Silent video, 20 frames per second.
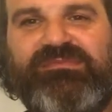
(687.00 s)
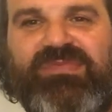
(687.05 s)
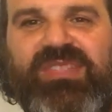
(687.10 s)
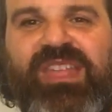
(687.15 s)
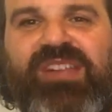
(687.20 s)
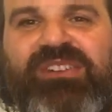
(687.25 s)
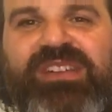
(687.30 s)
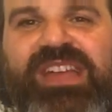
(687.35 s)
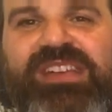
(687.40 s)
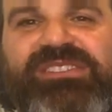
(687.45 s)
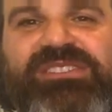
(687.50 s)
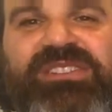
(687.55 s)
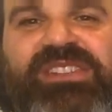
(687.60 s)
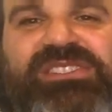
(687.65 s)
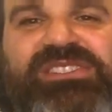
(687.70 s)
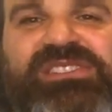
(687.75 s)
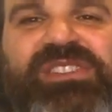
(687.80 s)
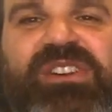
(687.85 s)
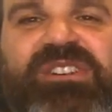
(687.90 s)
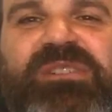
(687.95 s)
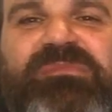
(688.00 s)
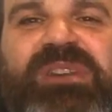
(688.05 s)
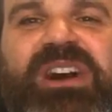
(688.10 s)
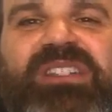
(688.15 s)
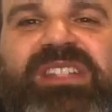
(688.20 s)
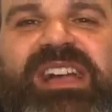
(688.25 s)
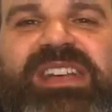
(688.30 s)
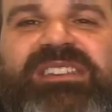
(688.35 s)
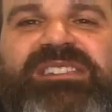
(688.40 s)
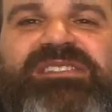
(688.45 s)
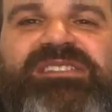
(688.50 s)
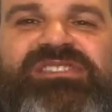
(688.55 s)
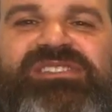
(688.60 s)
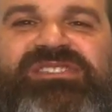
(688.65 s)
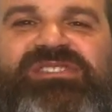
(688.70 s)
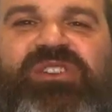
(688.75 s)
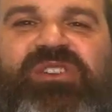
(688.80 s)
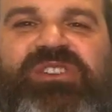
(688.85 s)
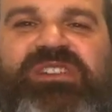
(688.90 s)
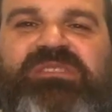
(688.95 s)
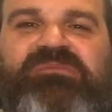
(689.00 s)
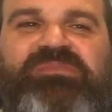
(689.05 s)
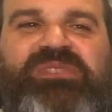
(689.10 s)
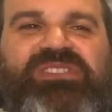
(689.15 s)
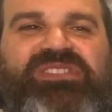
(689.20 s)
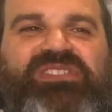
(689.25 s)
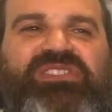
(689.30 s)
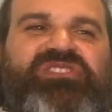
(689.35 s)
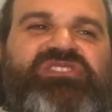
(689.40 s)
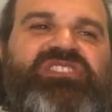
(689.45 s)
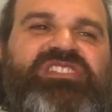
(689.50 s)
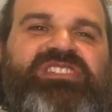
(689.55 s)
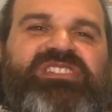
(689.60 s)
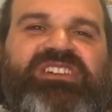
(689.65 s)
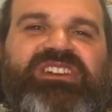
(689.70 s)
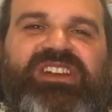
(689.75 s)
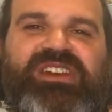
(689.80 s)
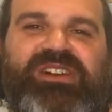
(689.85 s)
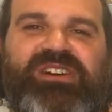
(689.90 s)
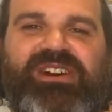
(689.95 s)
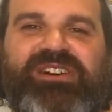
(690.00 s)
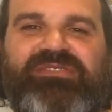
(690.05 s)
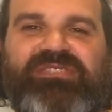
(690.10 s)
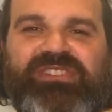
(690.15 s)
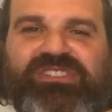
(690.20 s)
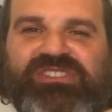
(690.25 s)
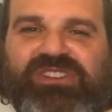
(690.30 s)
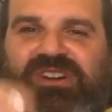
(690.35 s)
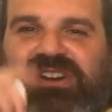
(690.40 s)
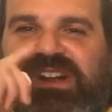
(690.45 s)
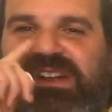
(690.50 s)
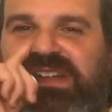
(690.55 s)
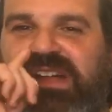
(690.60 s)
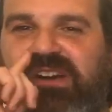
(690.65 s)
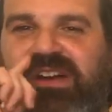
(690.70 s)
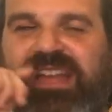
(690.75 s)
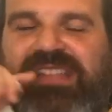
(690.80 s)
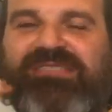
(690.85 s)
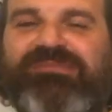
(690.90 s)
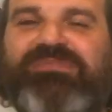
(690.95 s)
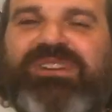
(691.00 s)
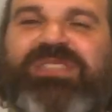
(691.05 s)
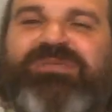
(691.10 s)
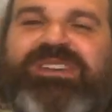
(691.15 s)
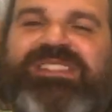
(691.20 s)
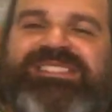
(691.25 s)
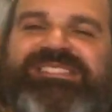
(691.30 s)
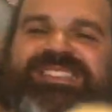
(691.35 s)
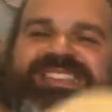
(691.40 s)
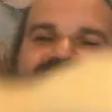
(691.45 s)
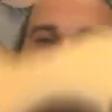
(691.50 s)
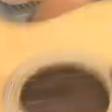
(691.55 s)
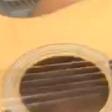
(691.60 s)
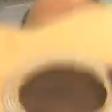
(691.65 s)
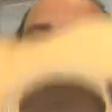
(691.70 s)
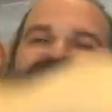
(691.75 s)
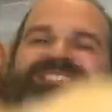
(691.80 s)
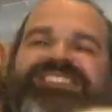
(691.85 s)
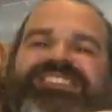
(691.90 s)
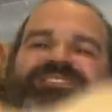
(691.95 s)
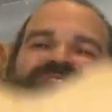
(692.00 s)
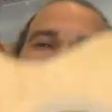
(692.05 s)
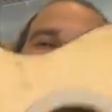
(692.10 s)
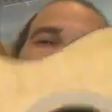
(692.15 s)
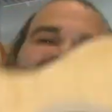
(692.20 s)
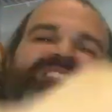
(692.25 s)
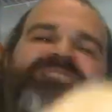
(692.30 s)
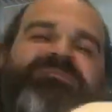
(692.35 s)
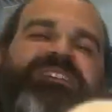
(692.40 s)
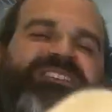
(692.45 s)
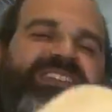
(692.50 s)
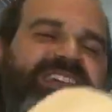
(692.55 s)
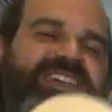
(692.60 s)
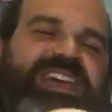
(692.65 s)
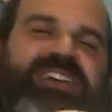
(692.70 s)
Okay, so let's talk about like starting position of a guitar. Now, it, by the way, this it, this thing is resting my leg.